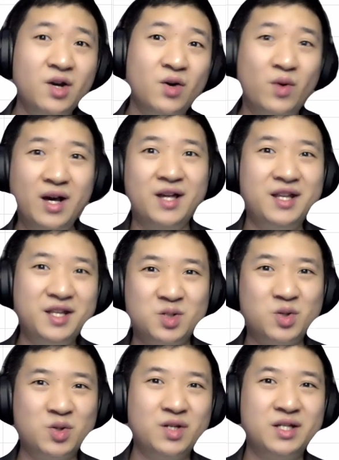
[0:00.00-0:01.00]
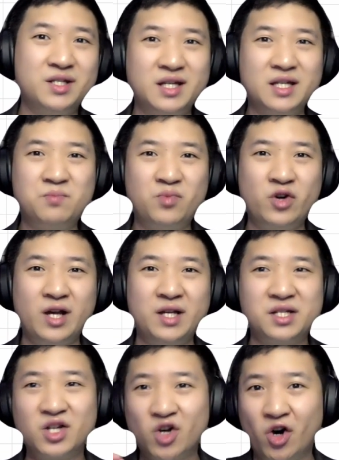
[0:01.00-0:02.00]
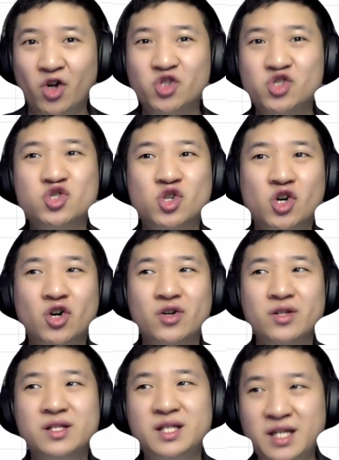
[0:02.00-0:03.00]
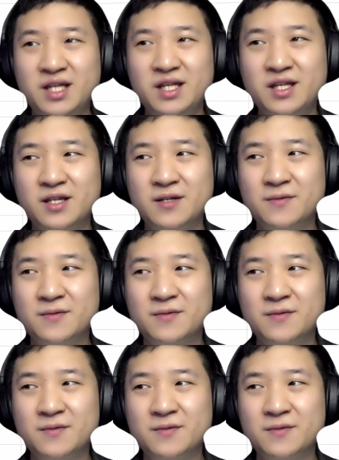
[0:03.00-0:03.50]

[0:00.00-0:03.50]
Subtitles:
What I need to do is just press Ctrl T.